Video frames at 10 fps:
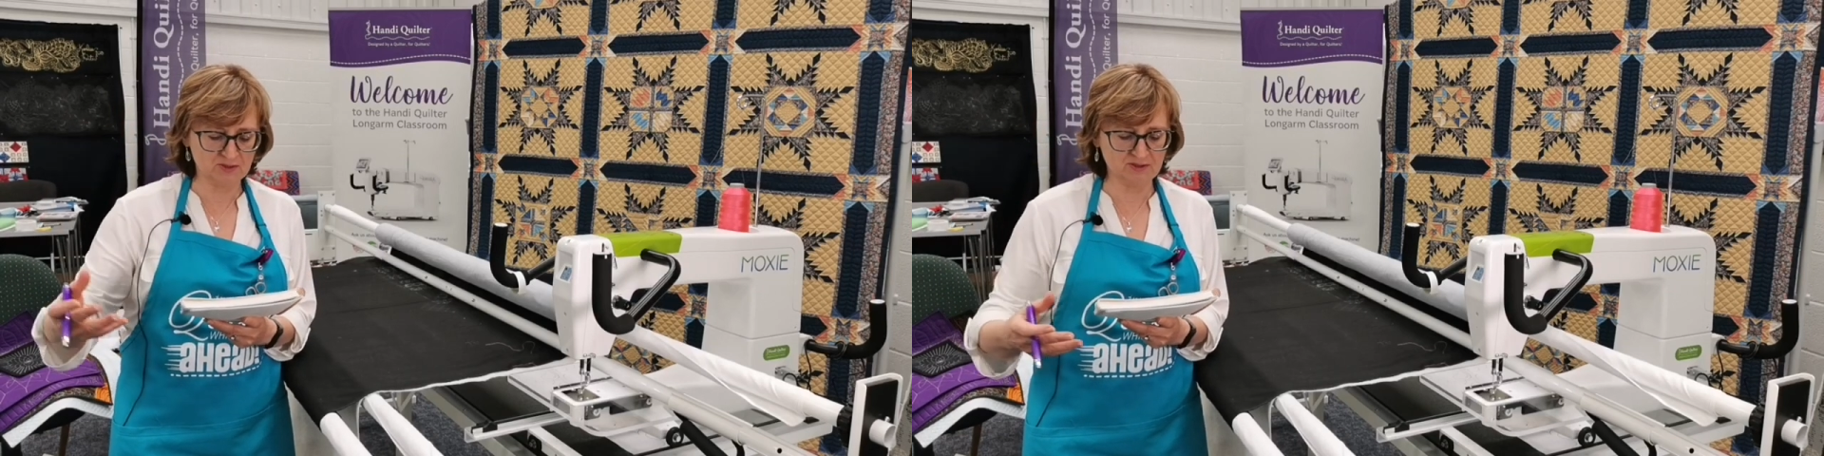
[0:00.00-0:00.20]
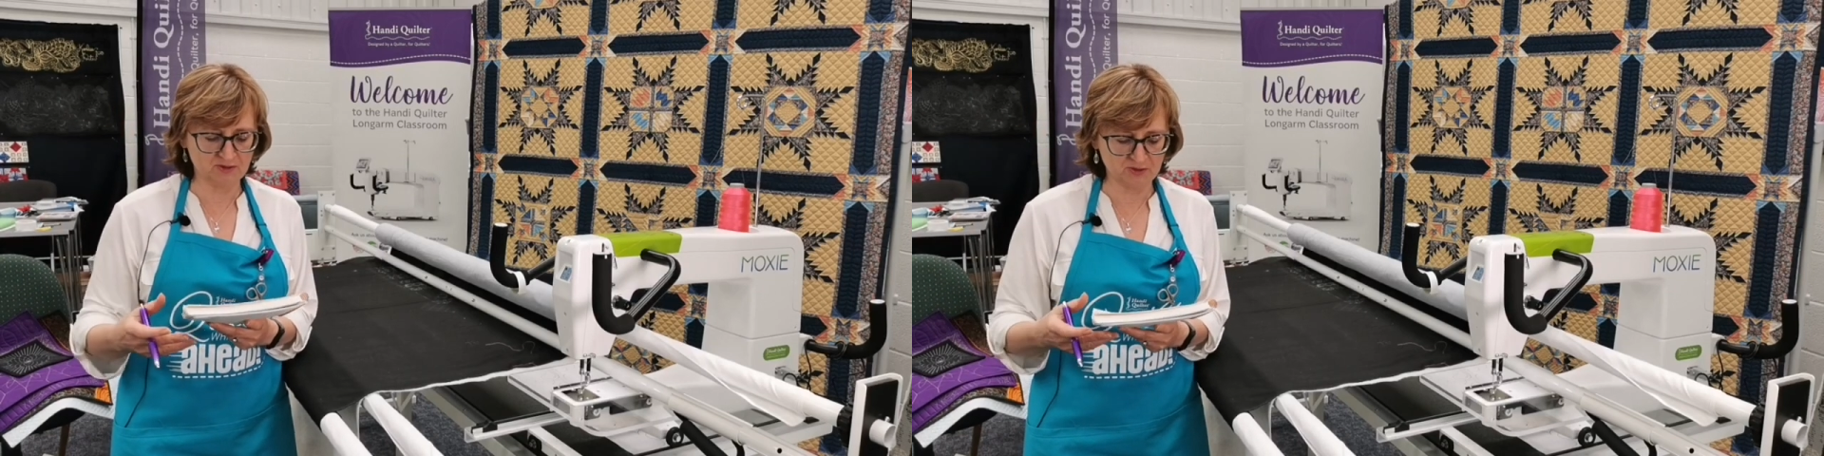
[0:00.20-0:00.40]

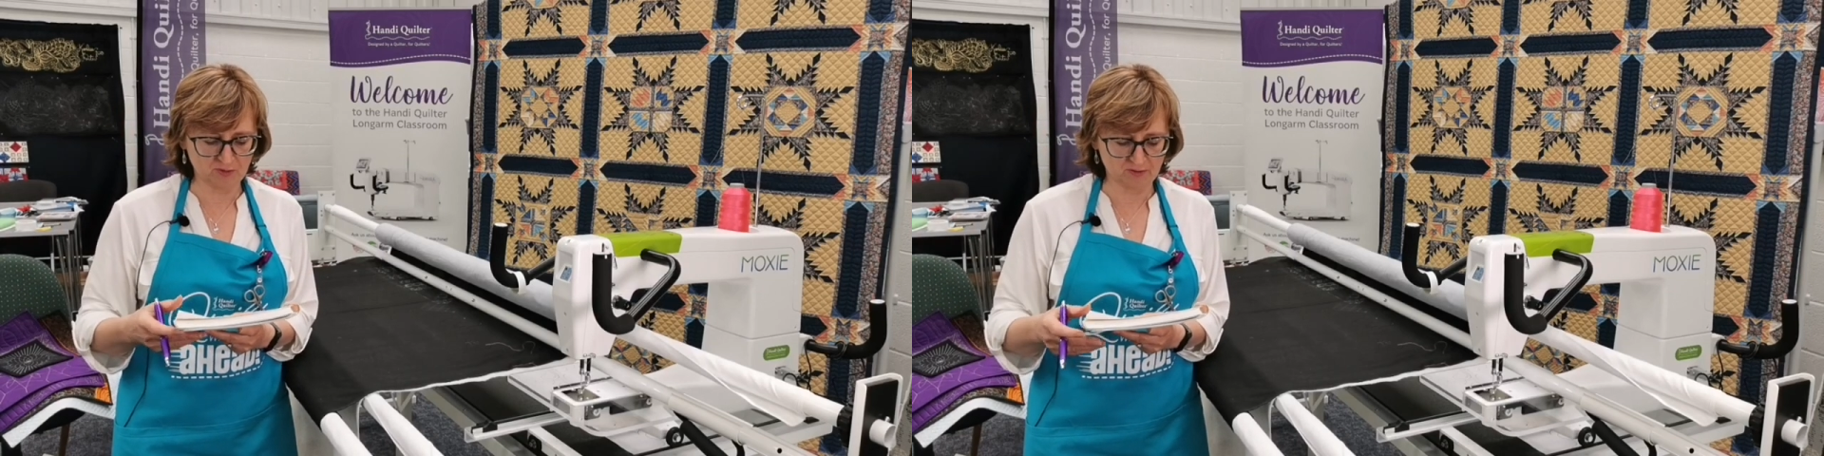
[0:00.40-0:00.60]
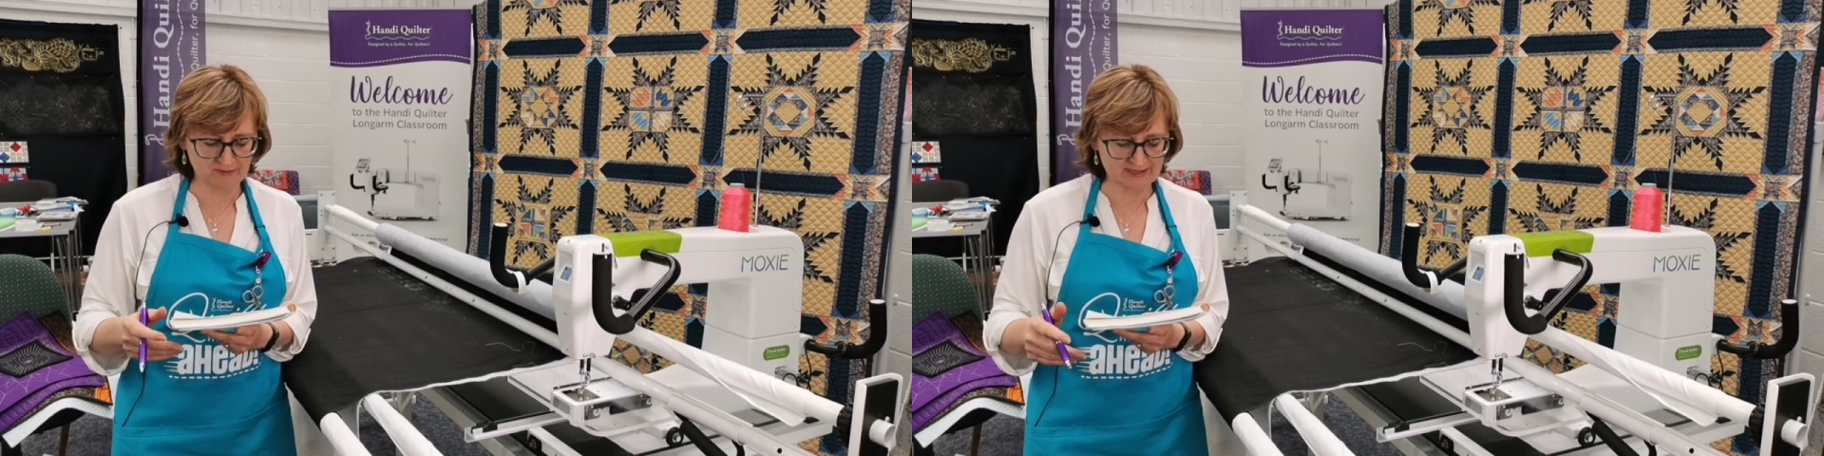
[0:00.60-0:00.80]
doing on
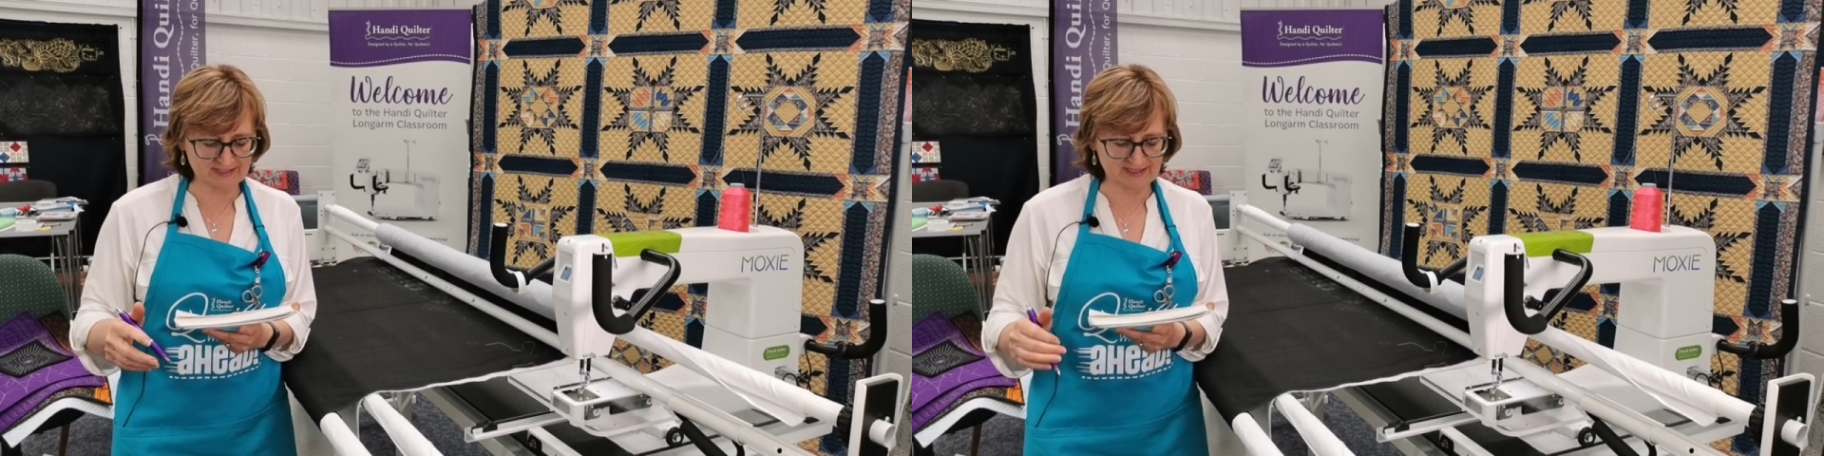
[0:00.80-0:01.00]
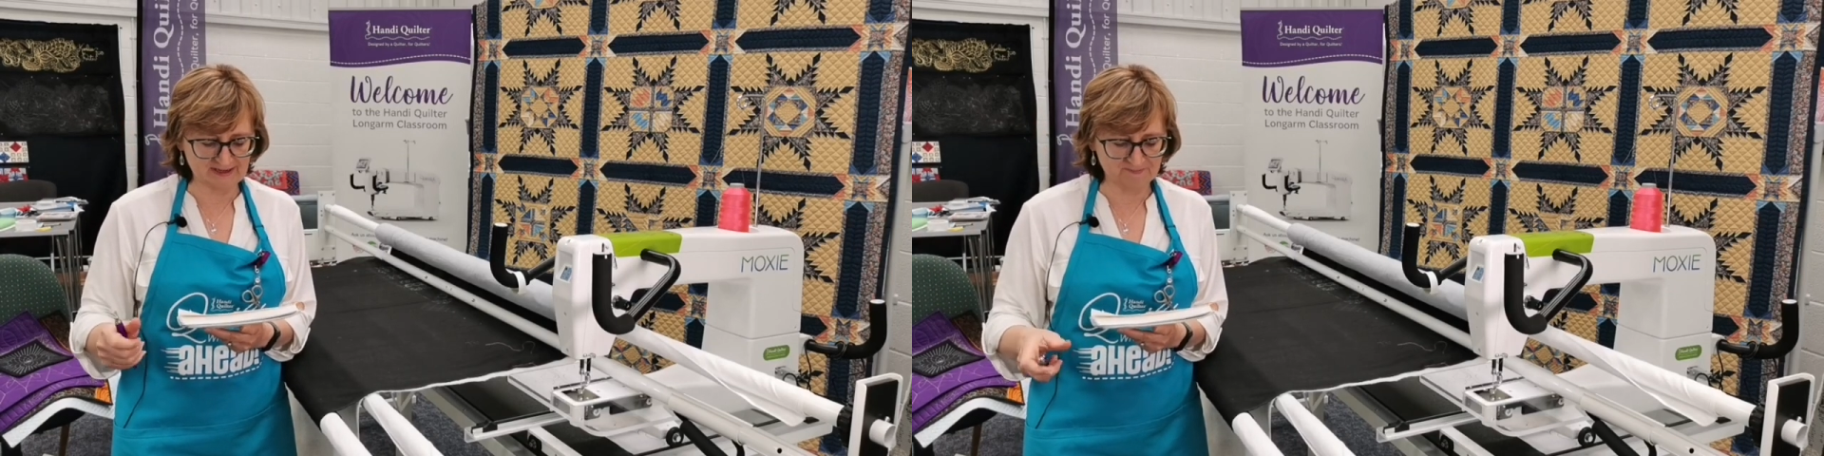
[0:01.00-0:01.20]
your
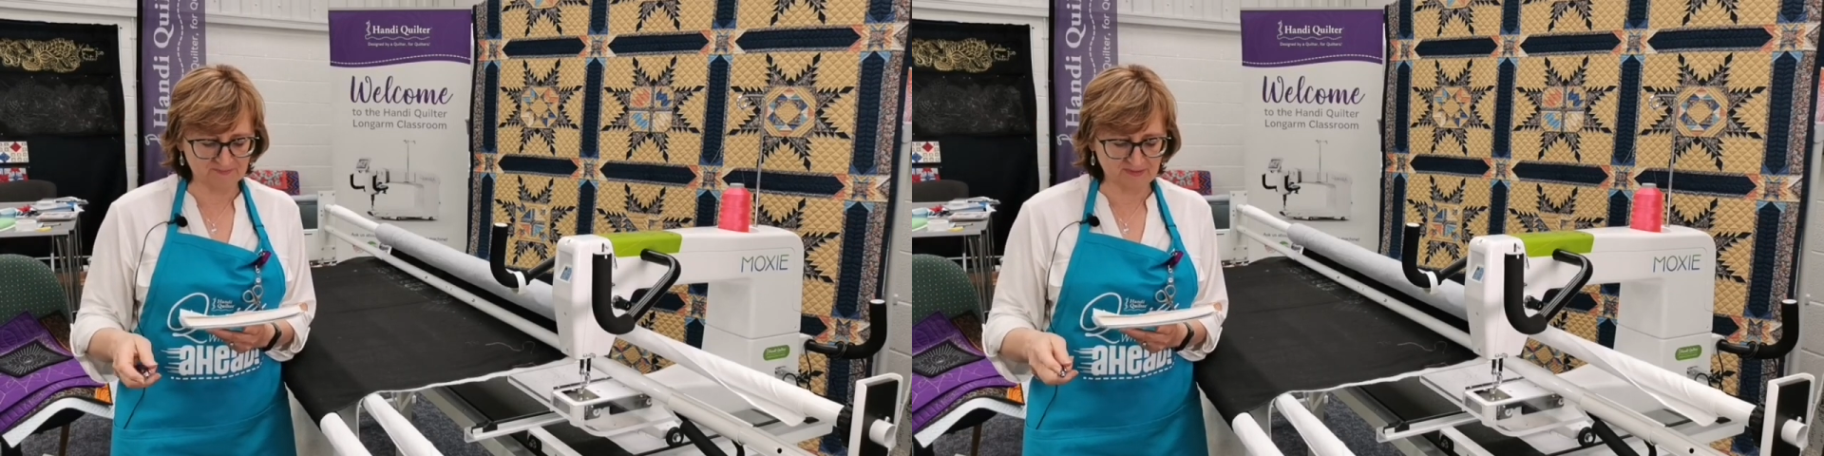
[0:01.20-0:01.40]
Avanti.